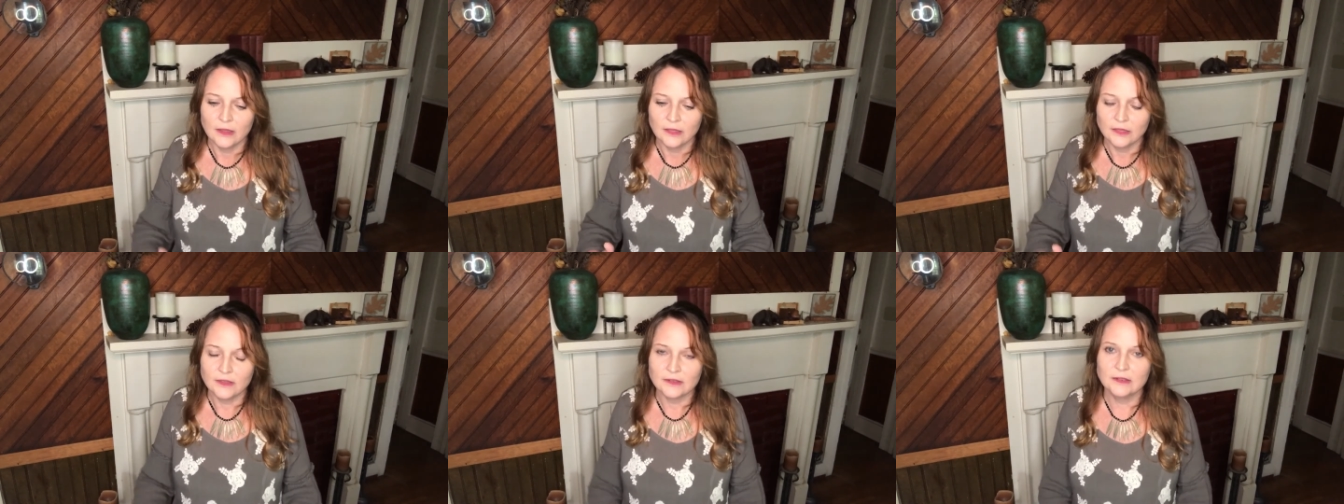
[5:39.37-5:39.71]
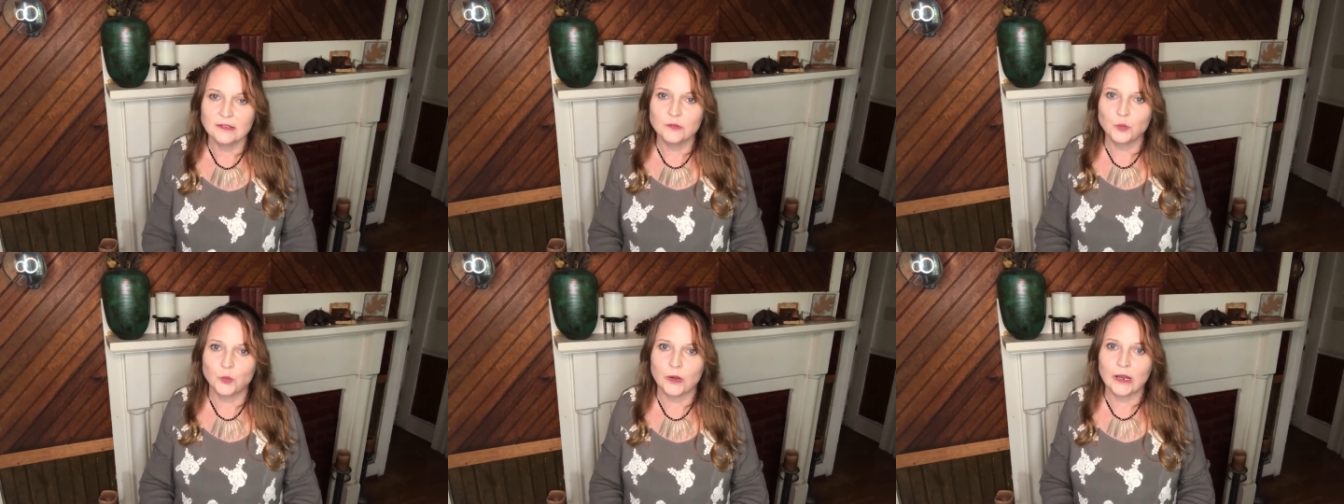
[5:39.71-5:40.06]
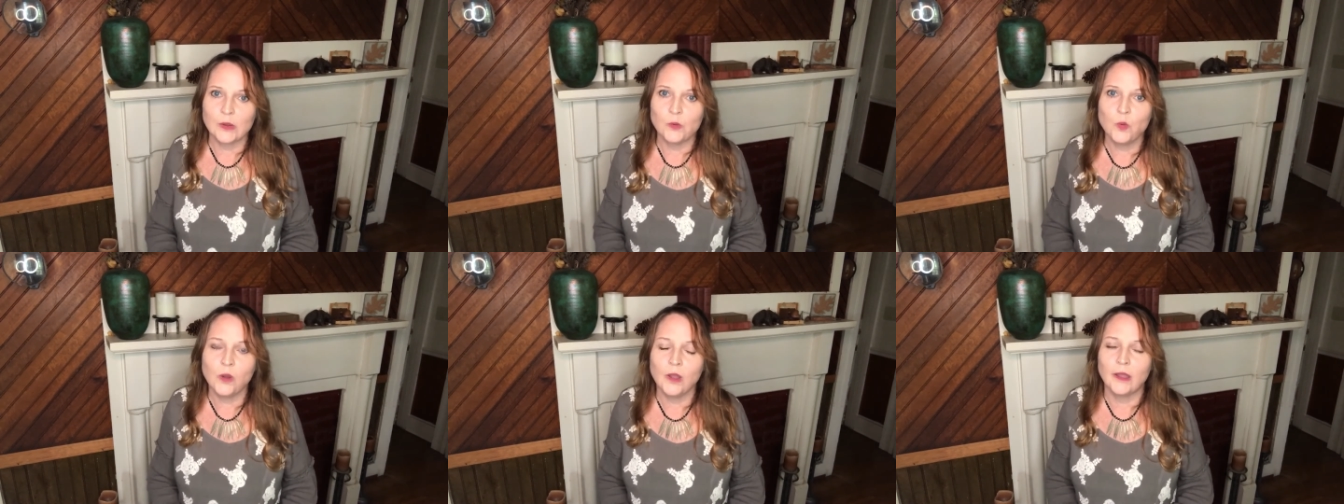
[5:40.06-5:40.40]
This is what
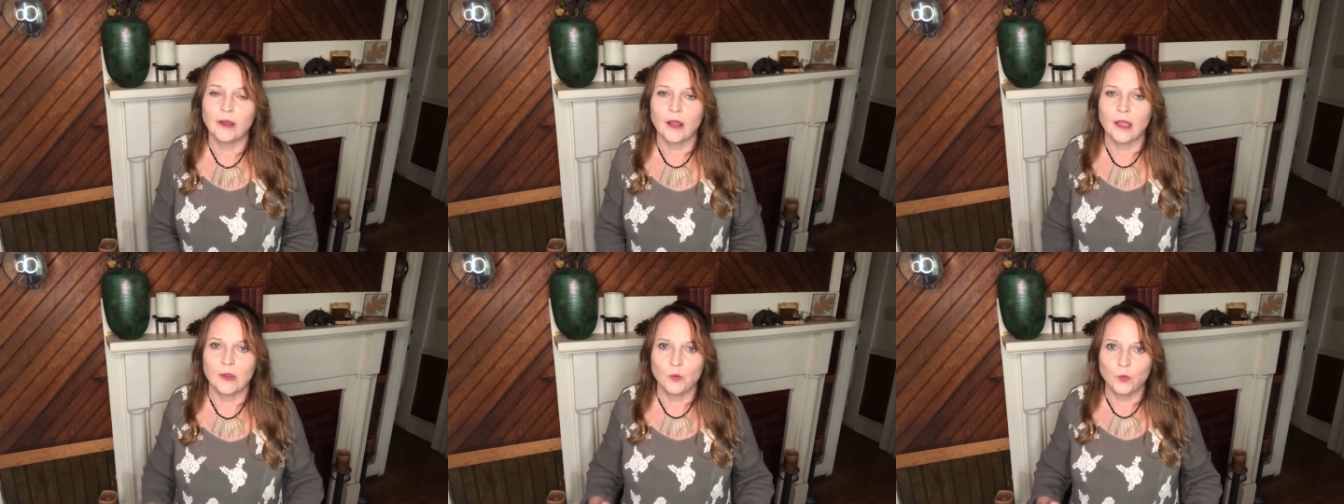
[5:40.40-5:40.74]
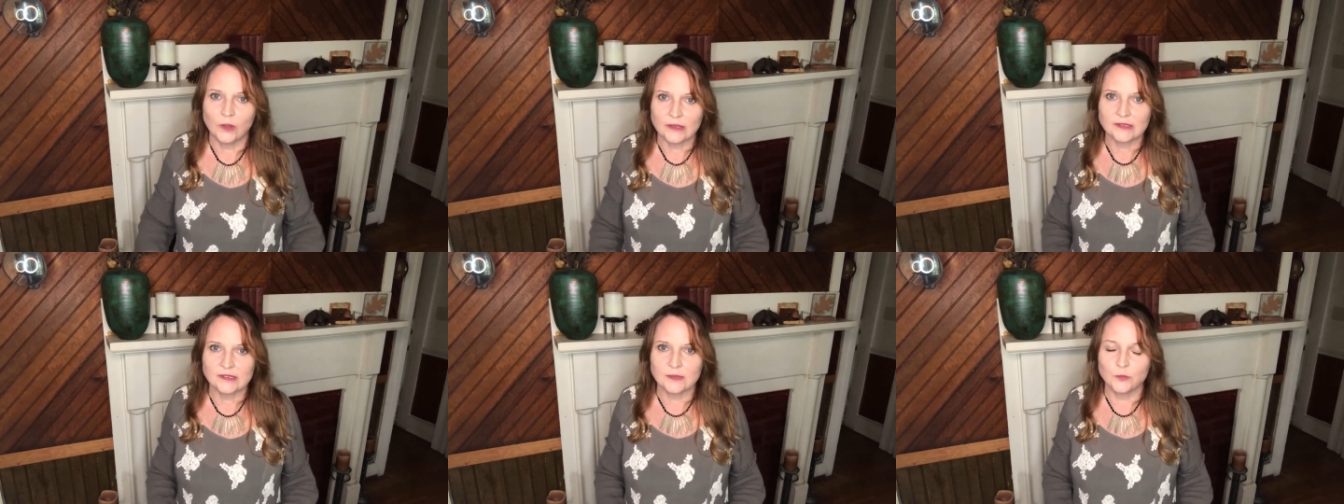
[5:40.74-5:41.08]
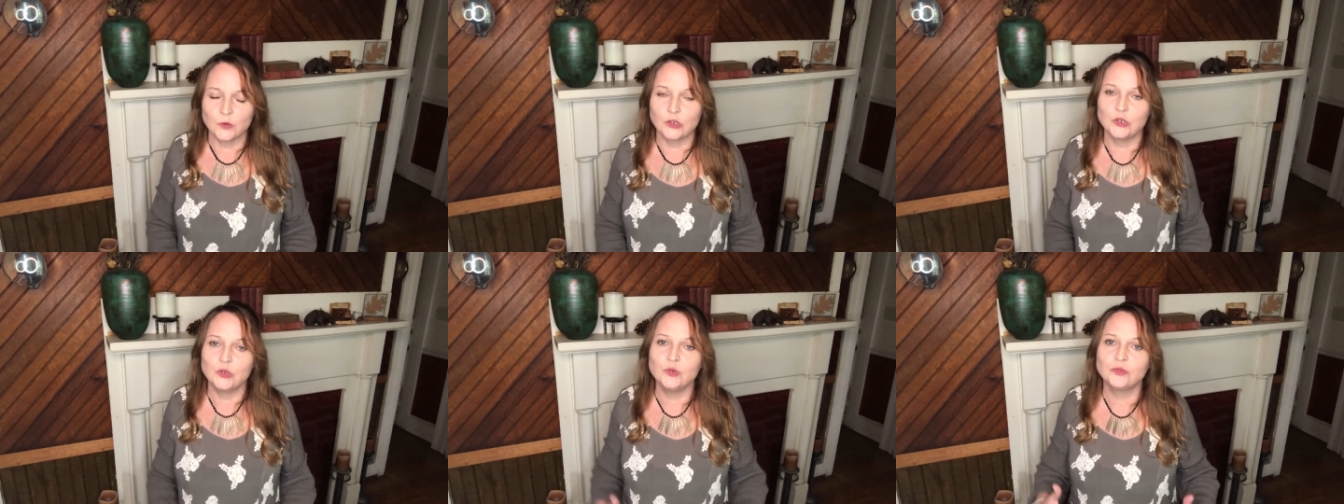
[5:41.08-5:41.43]
I want. I want
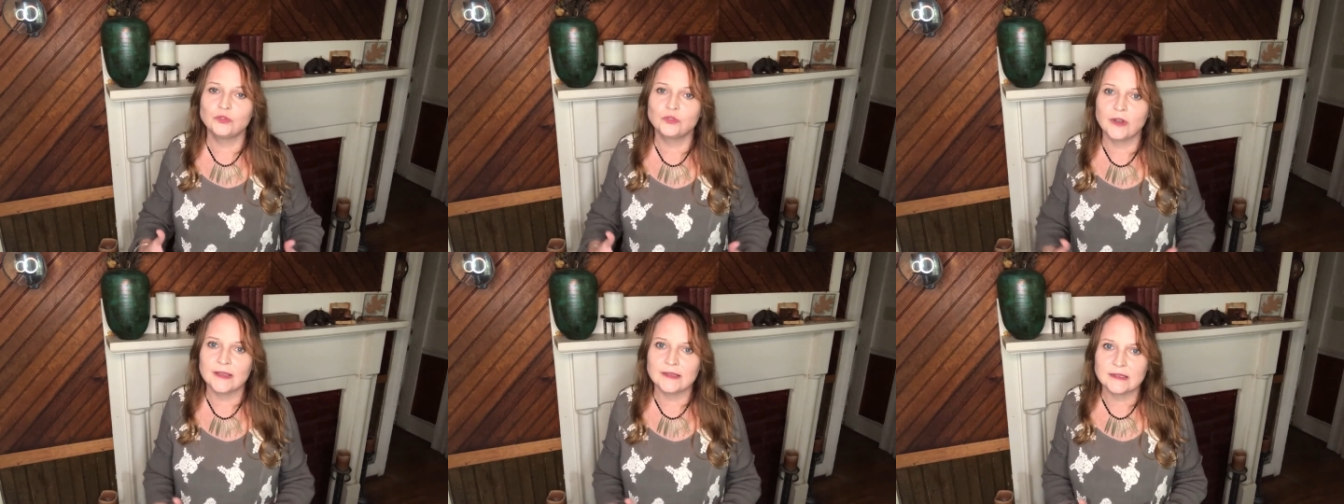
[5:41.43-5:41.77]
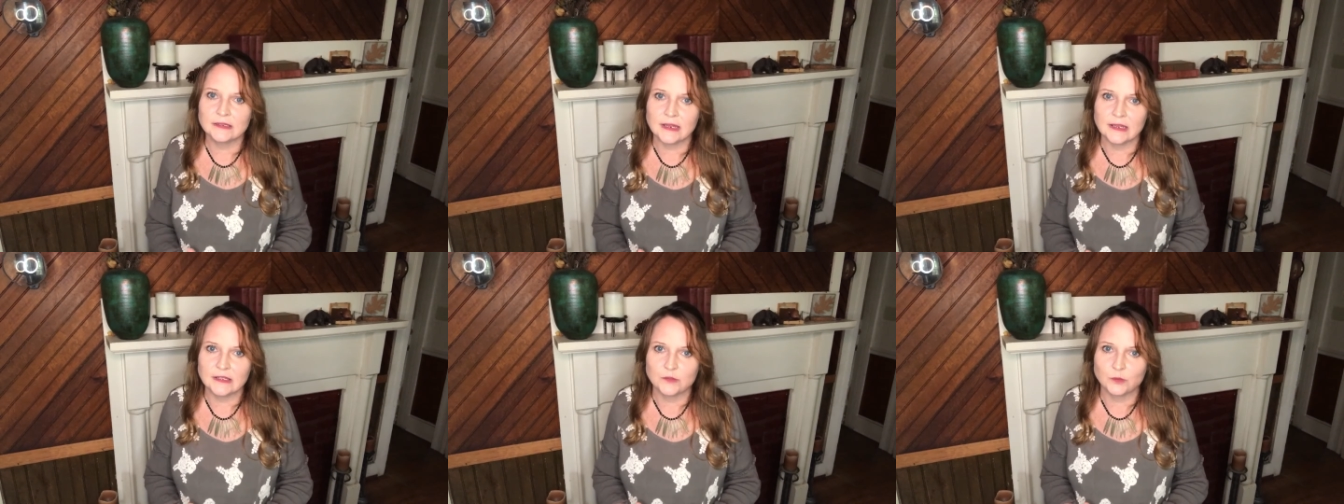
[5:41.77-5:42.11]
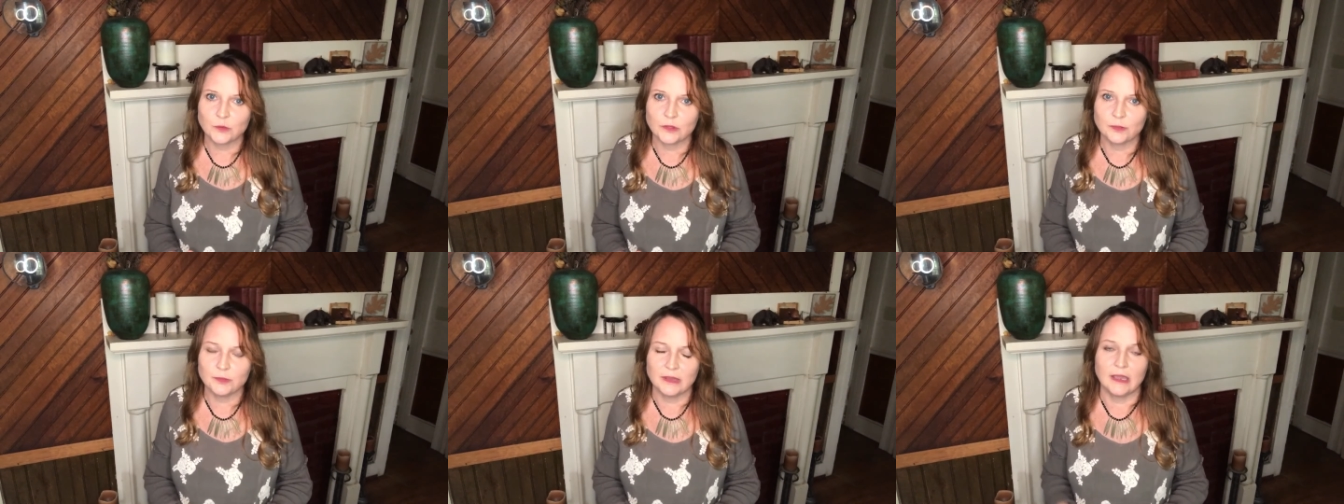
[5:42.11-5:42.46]
someone who resonates
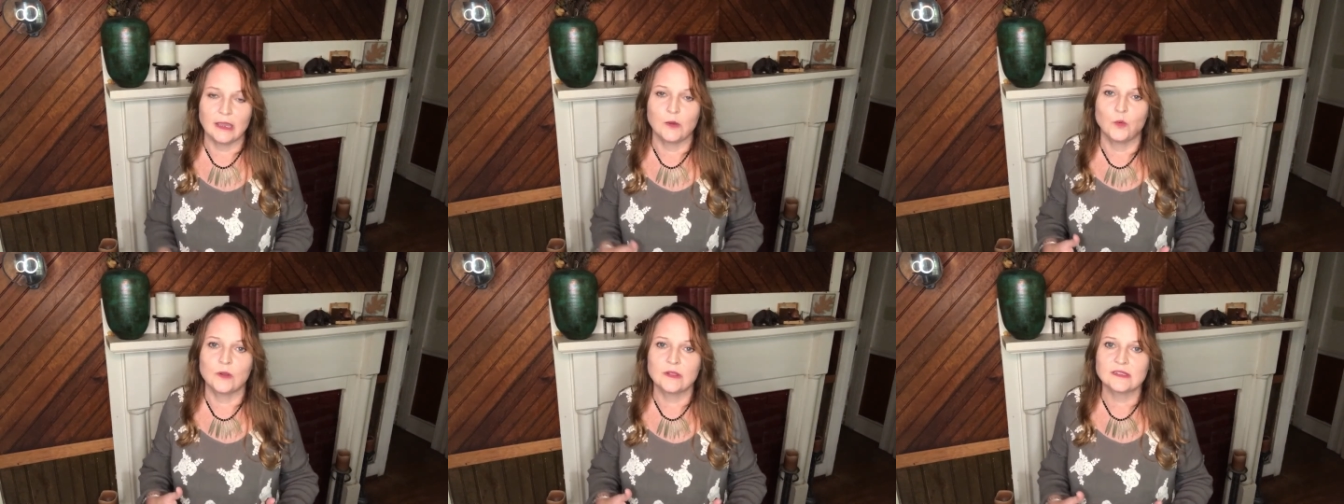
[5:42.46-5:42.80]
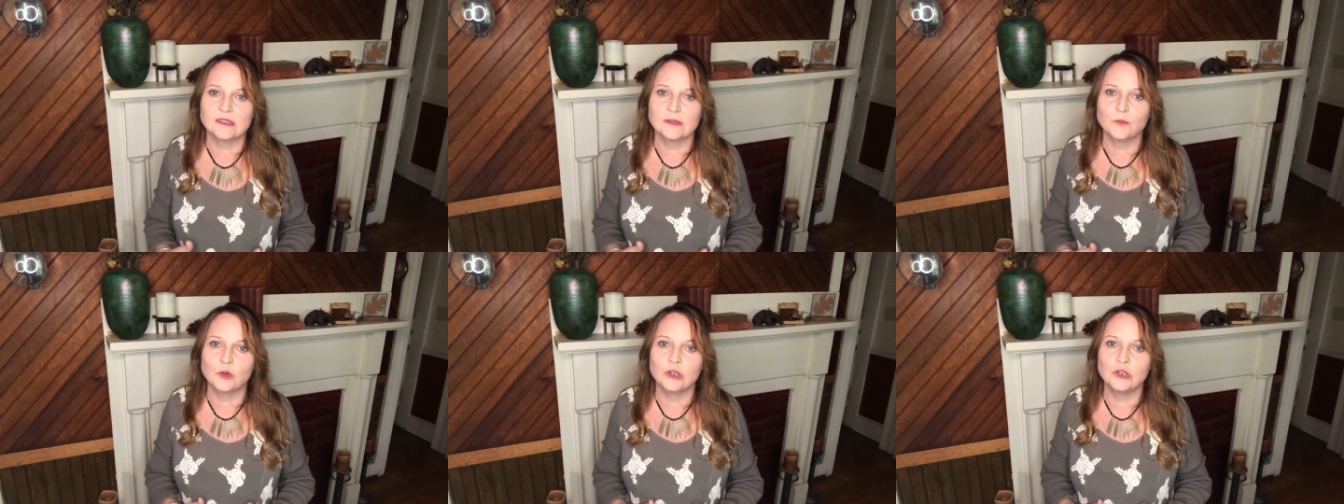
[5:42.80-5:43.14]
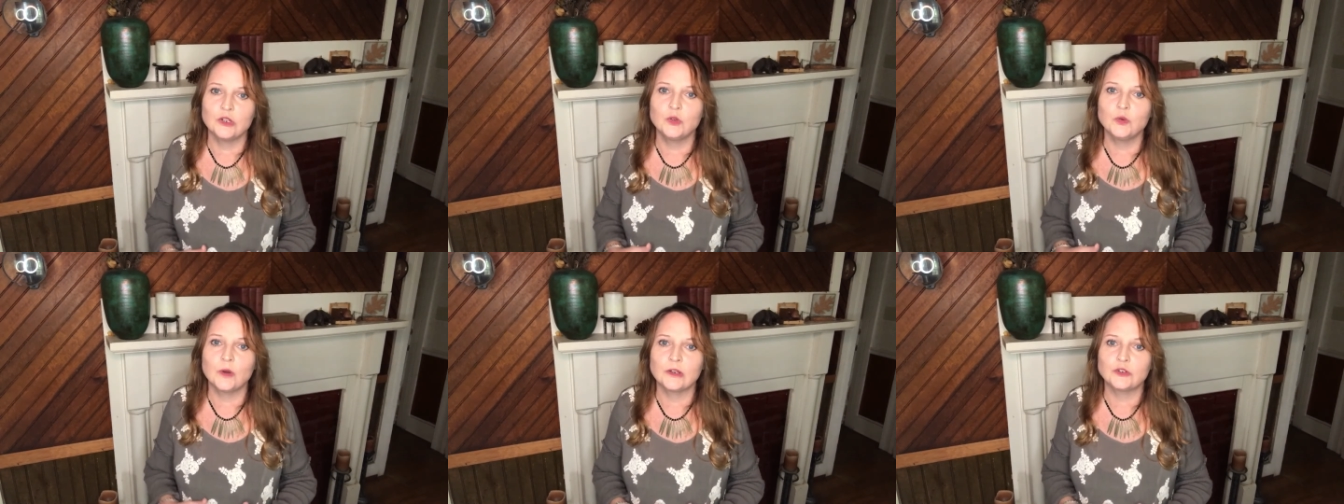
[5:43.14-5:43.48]
with me. I want someone
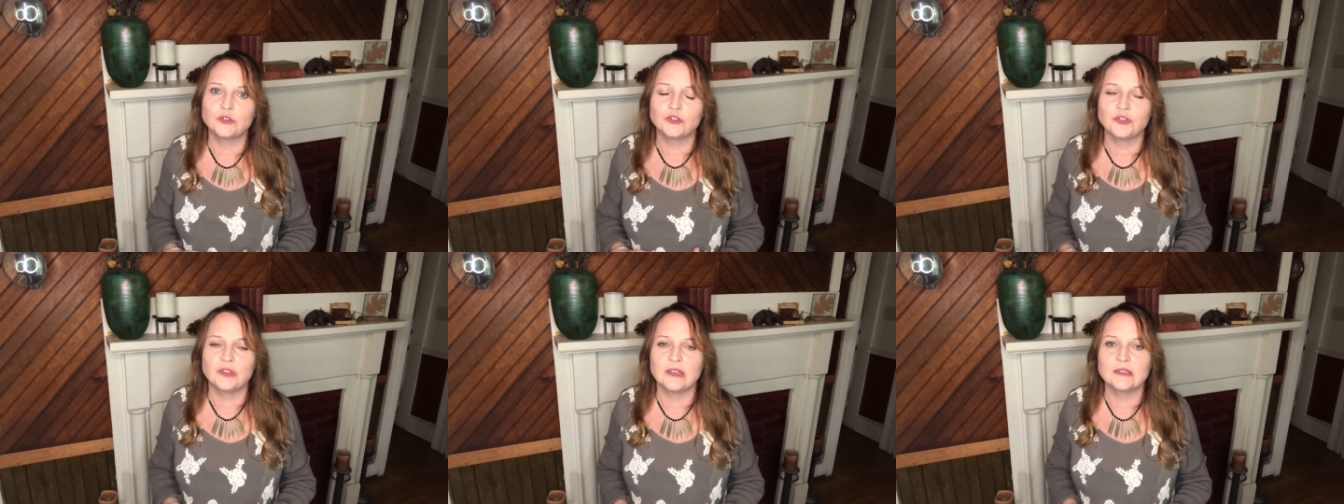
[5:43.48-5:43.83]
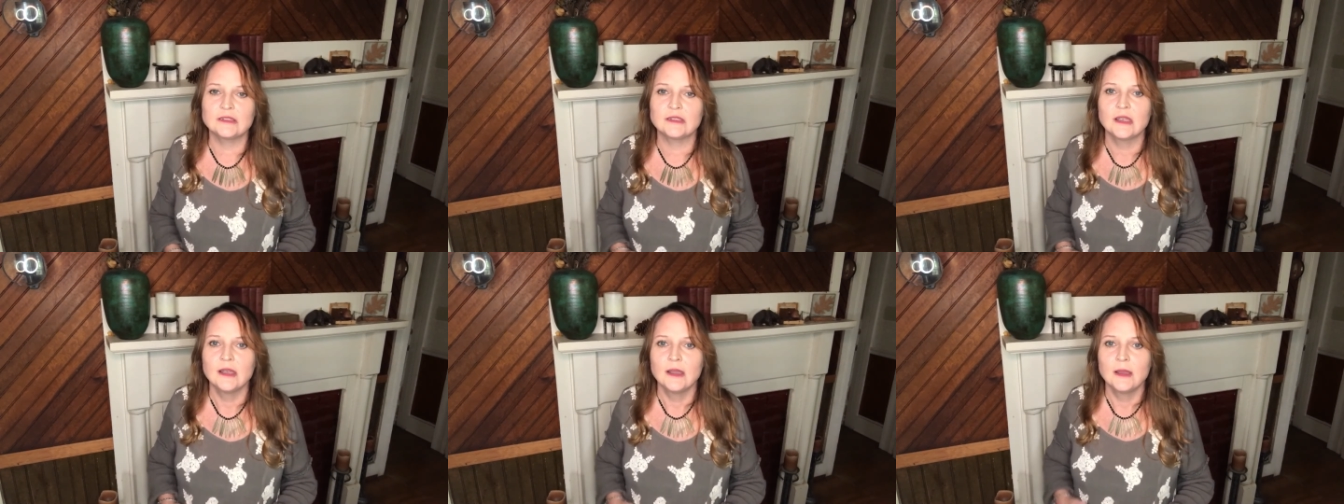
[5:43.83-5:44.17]
who understands